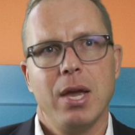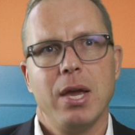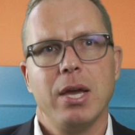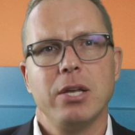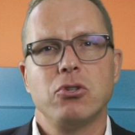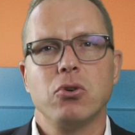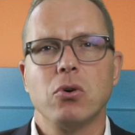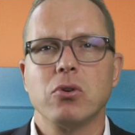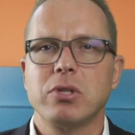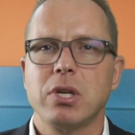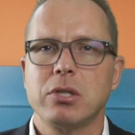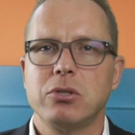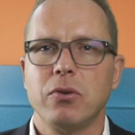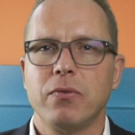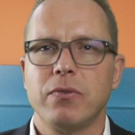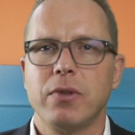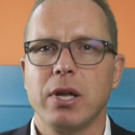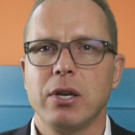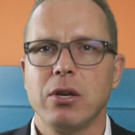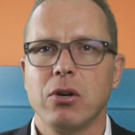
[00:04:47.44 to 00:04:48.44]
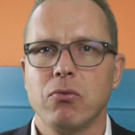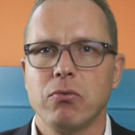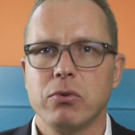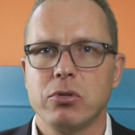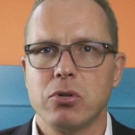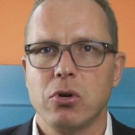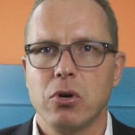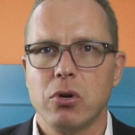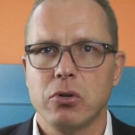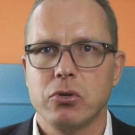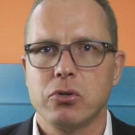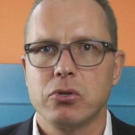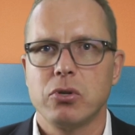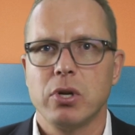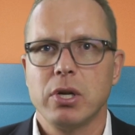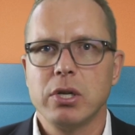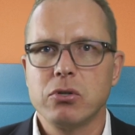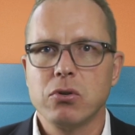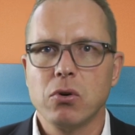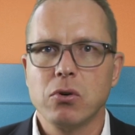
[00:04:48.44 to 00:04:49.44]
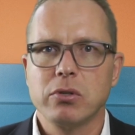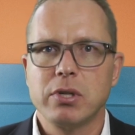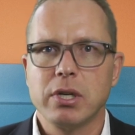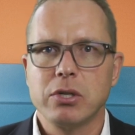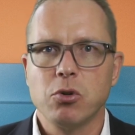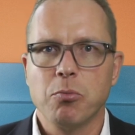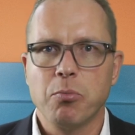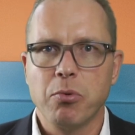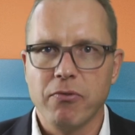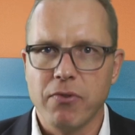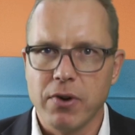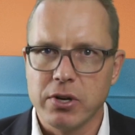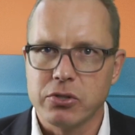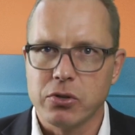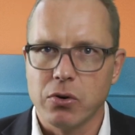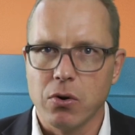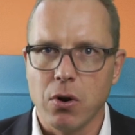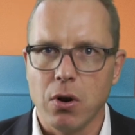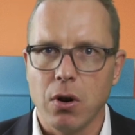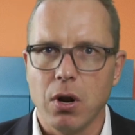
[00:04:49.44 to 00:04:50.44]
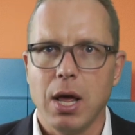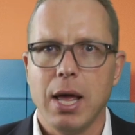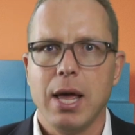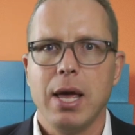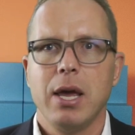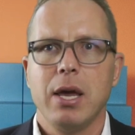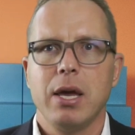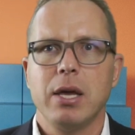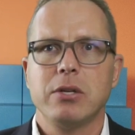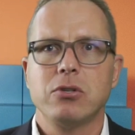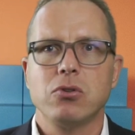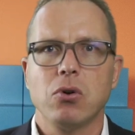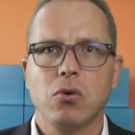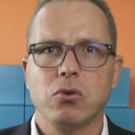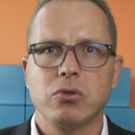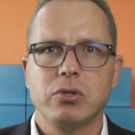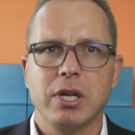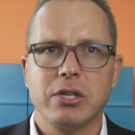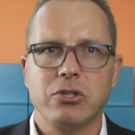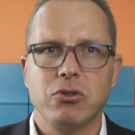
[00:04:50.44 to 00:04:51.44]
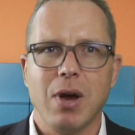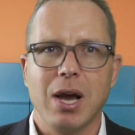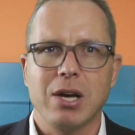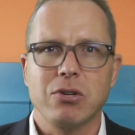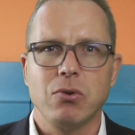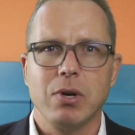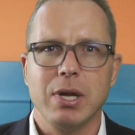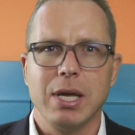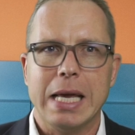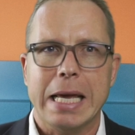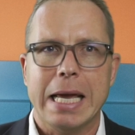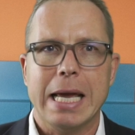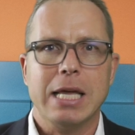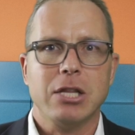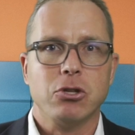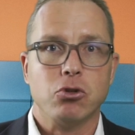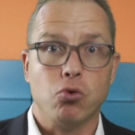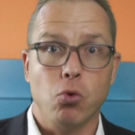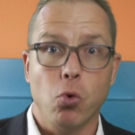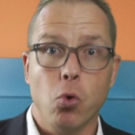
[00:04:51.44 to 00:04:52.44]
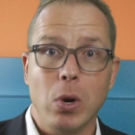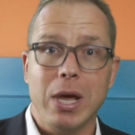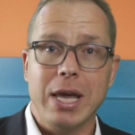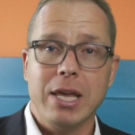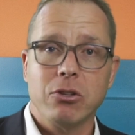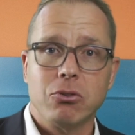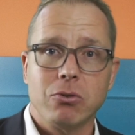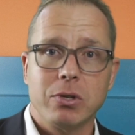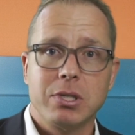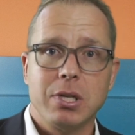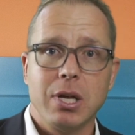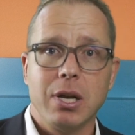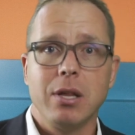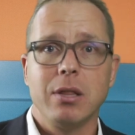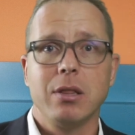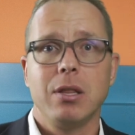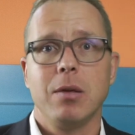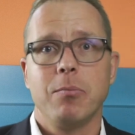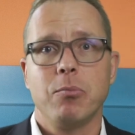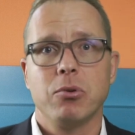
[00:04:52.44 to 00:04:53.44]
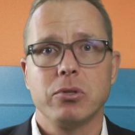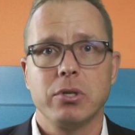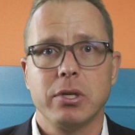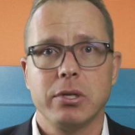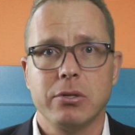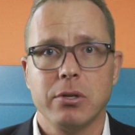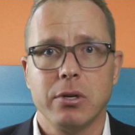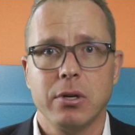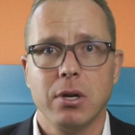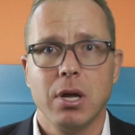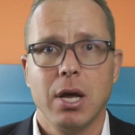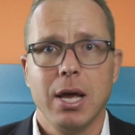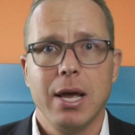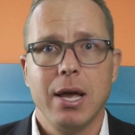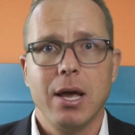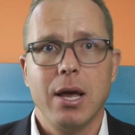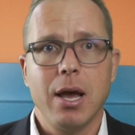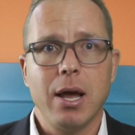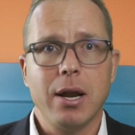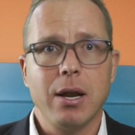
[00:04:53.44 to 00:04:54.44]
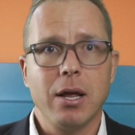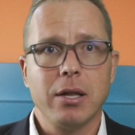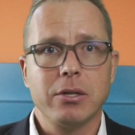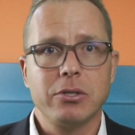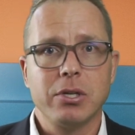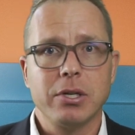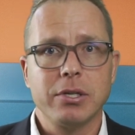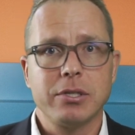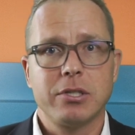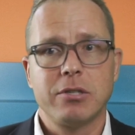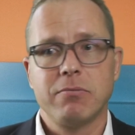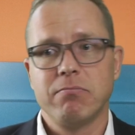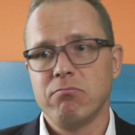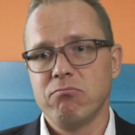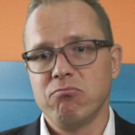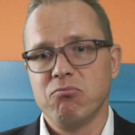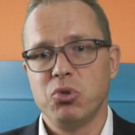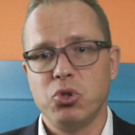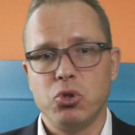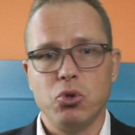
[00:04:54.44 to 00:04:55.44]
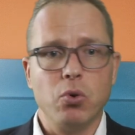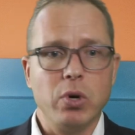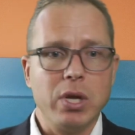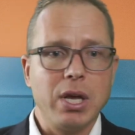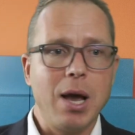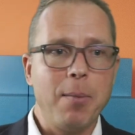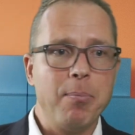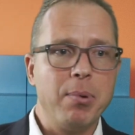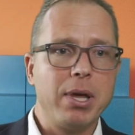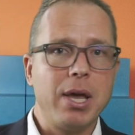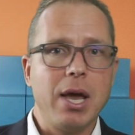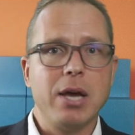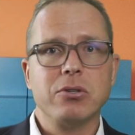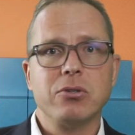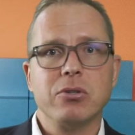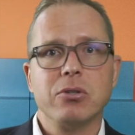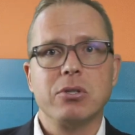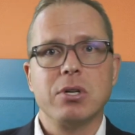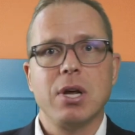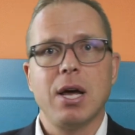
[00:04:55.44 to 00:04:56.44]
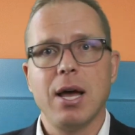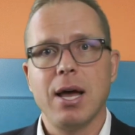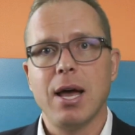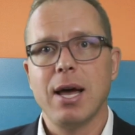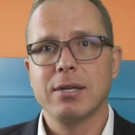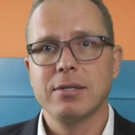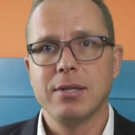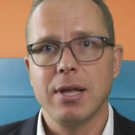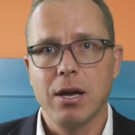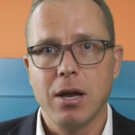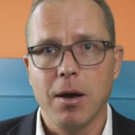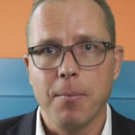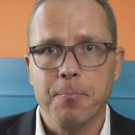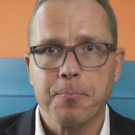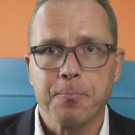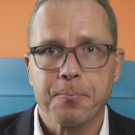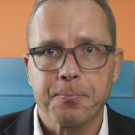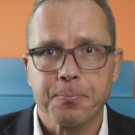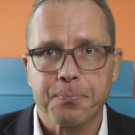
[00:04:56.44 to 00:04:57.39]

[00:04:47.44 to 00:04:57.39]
It shows that you've done your research. It shows that you're professional. It shows that you're actually truly interested in the position and not just shooting applications uh, as they come.